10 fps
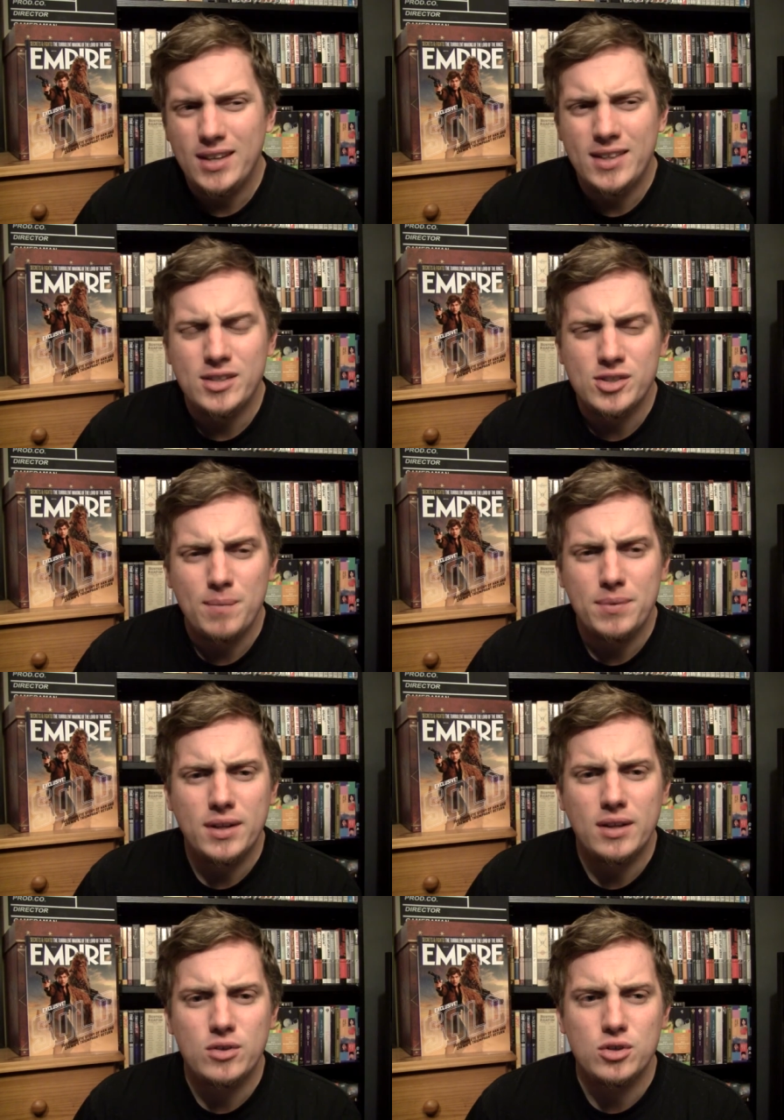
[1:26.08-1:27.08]
There's
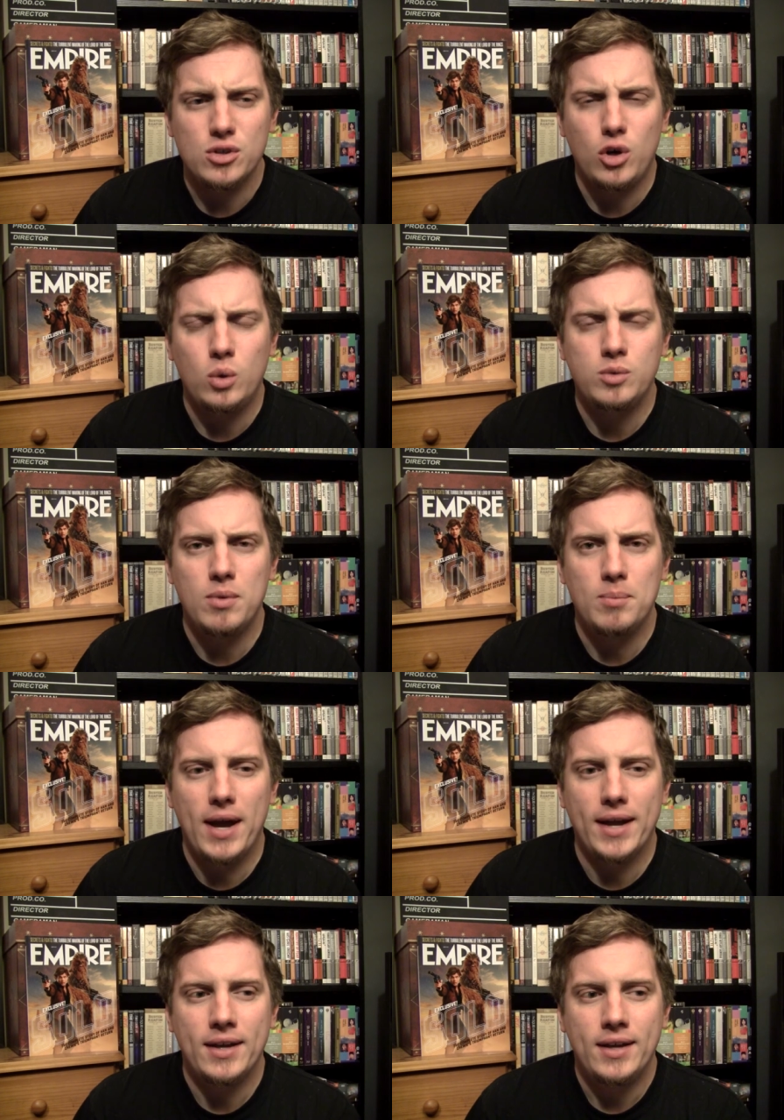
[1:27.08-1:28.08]
something that just holds me
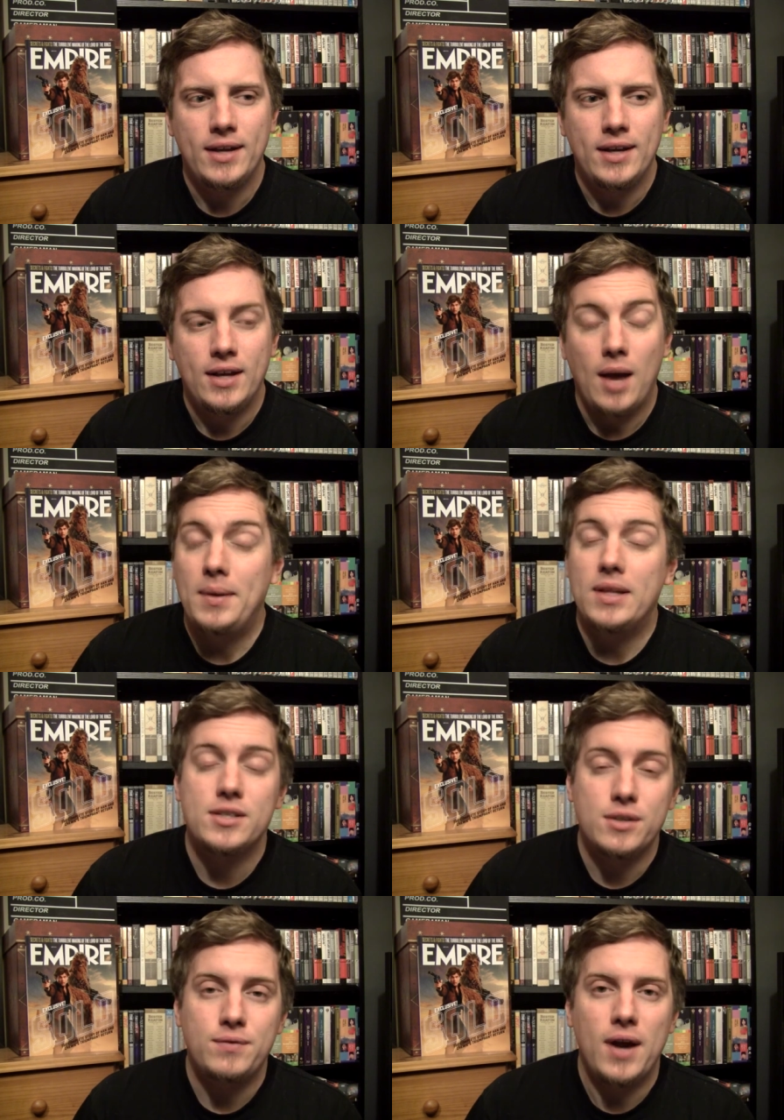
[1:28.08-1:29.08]
back. I mean,
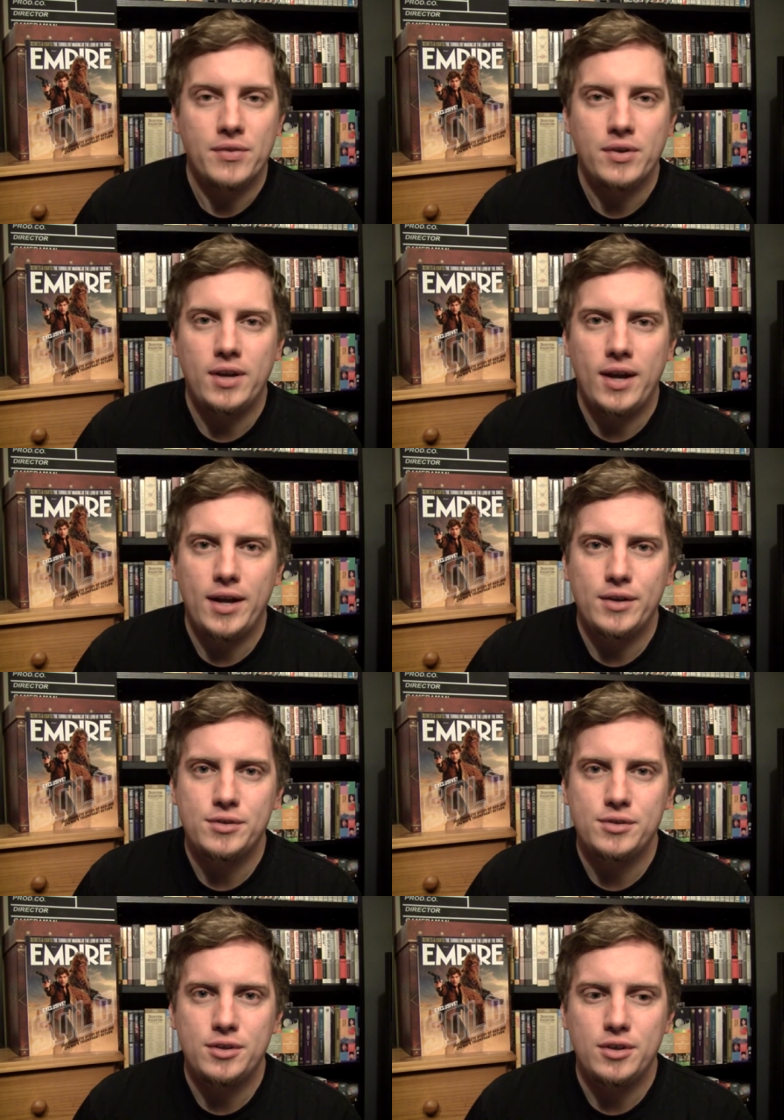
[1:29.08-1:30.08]
there's the fact that it
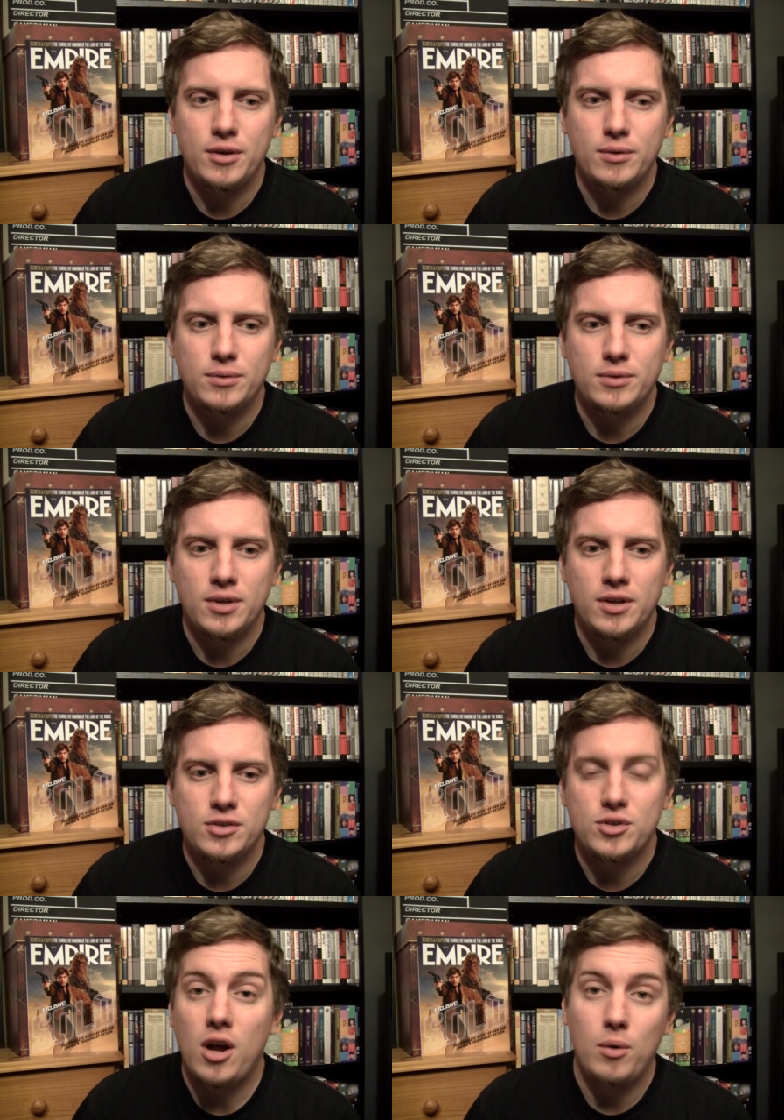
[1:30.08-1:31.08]
has, you know, Uh,
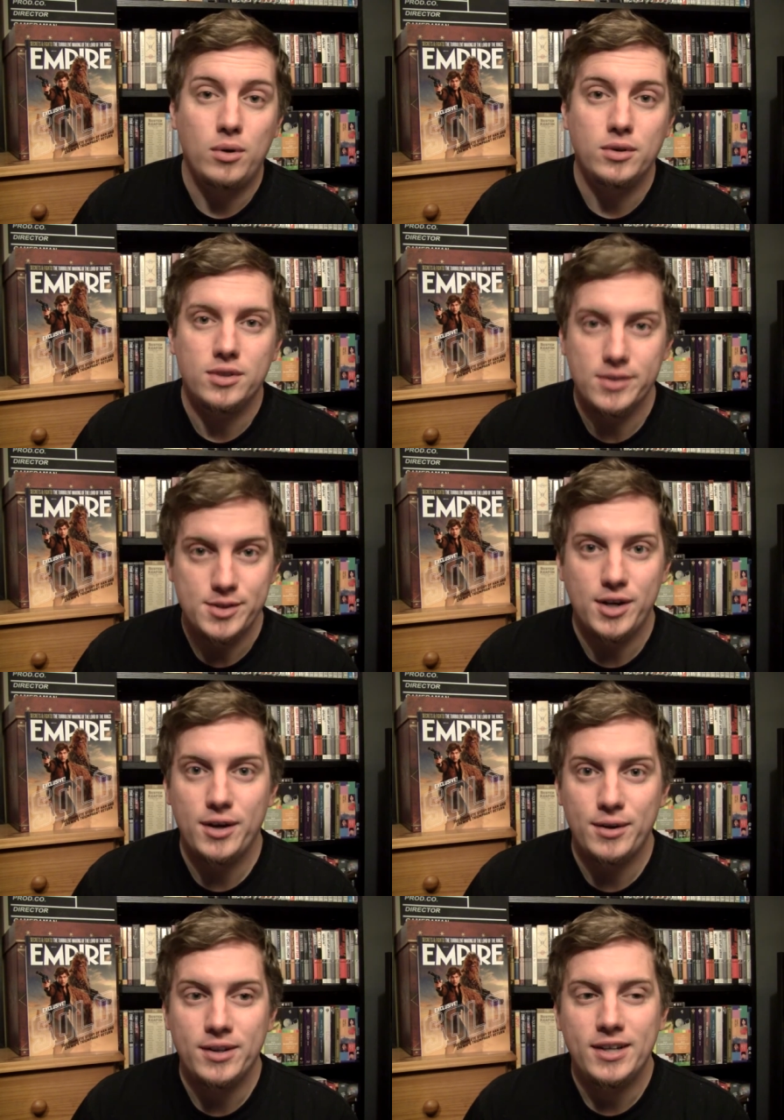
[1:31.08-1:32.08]
Star Wars in the
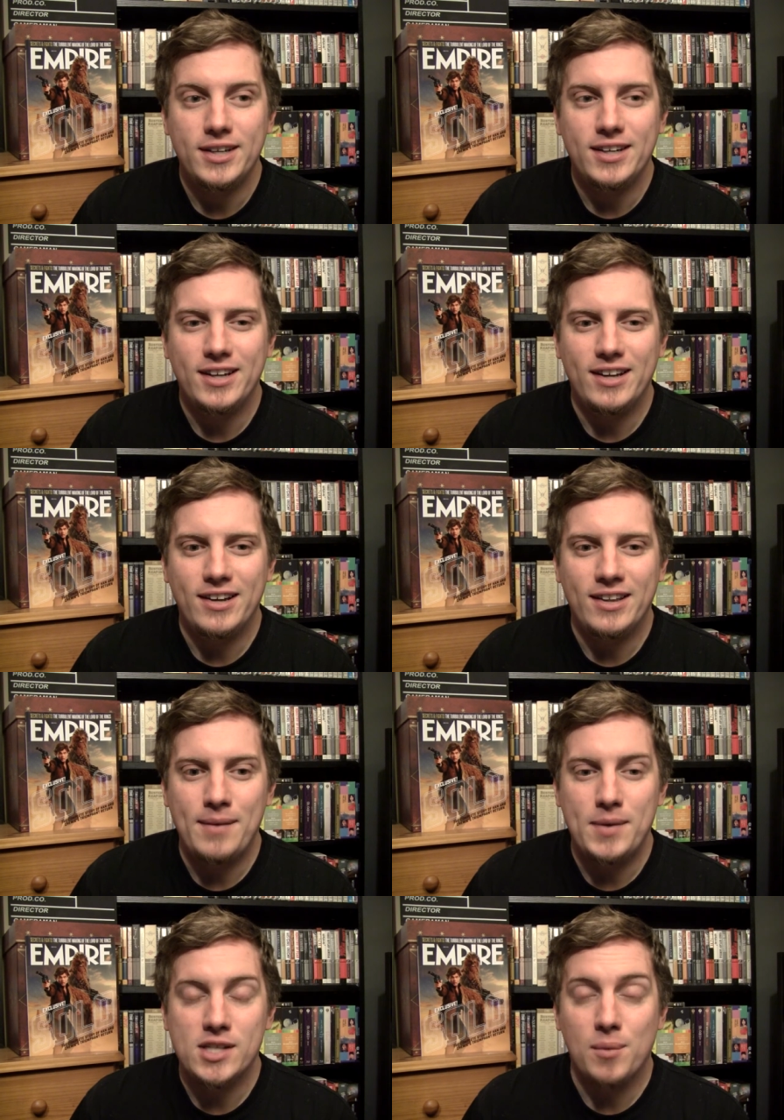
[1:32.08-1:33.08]
title. Uh,
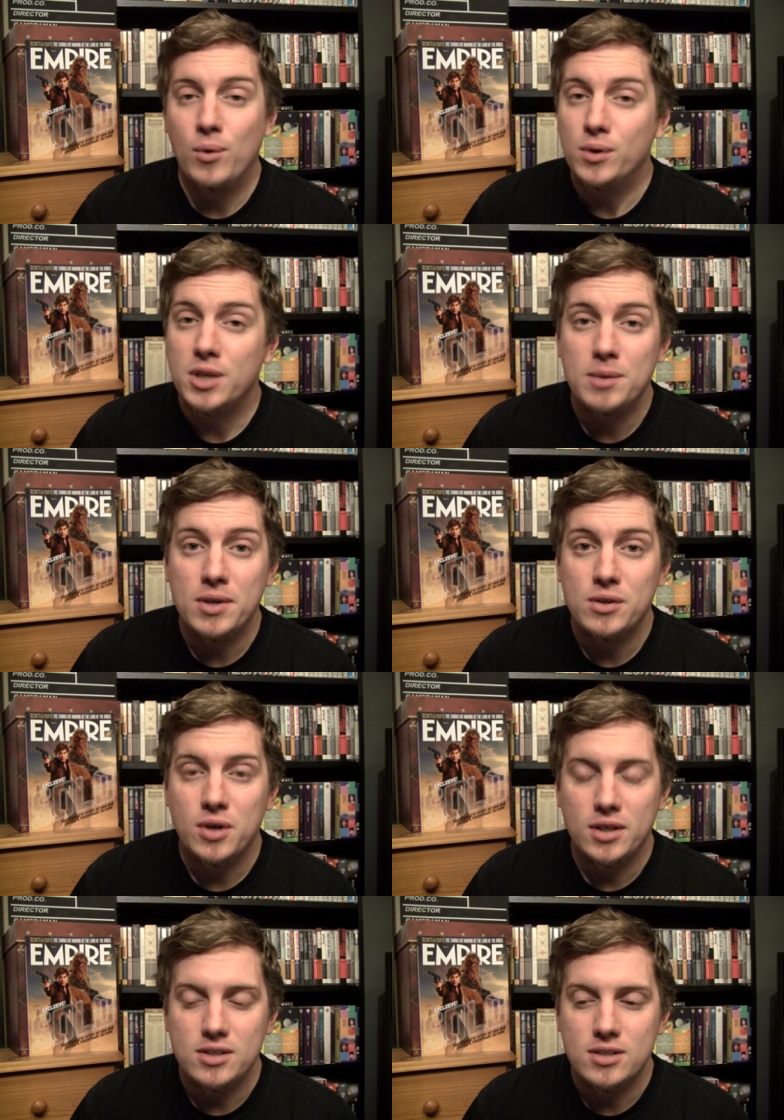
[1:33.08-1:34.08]
that means I'm always going to be
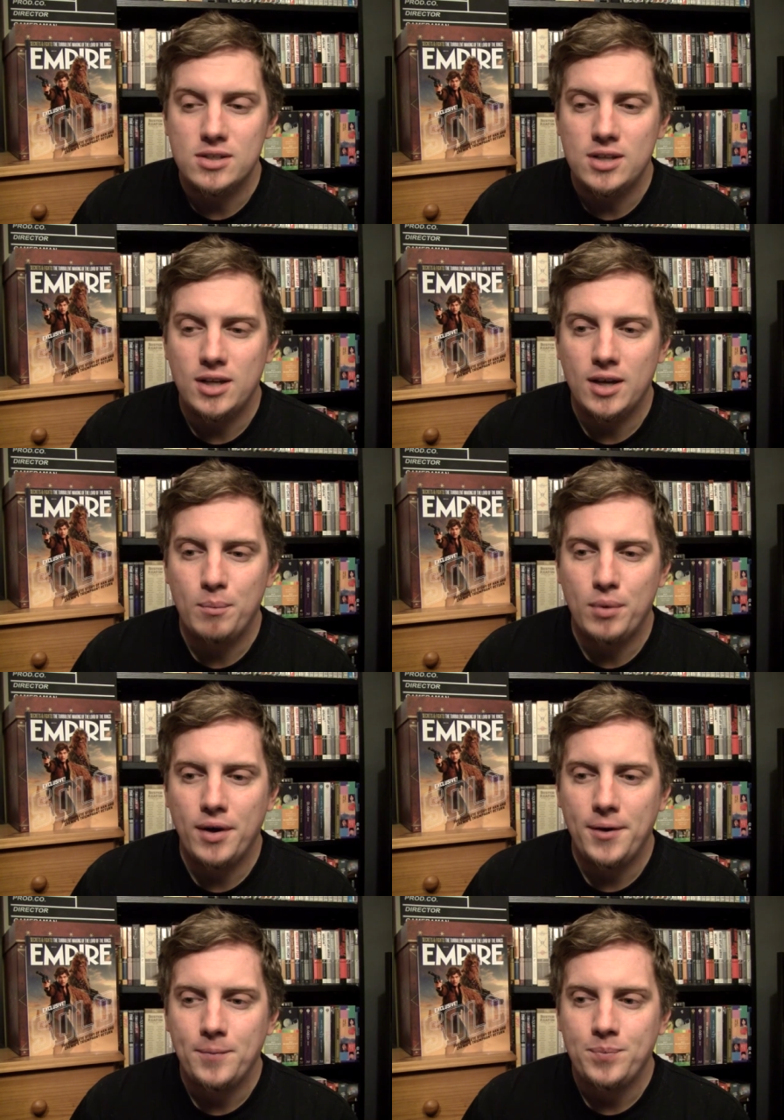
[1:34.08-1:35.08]
interested in seeing it, but